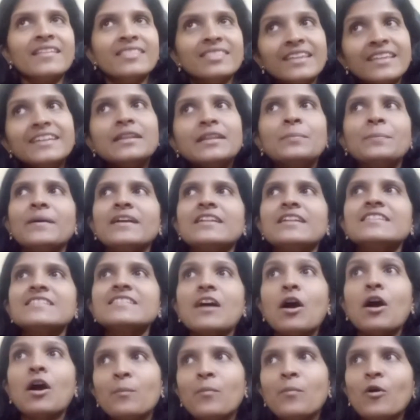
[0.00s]
They depends
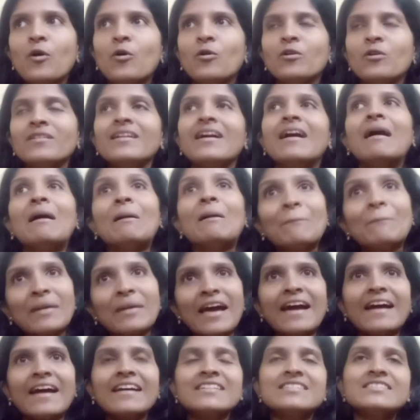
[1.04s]
upon
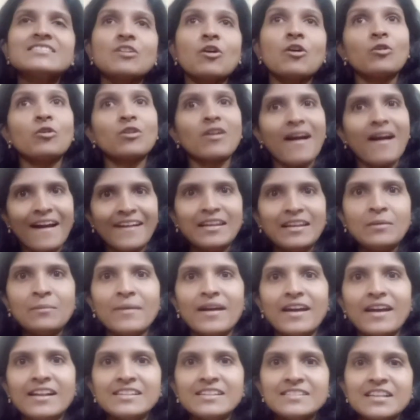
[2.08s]
plants or
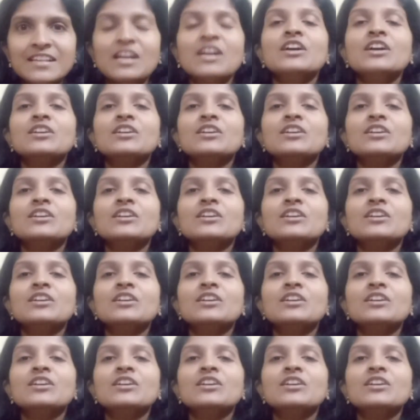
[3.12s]
animals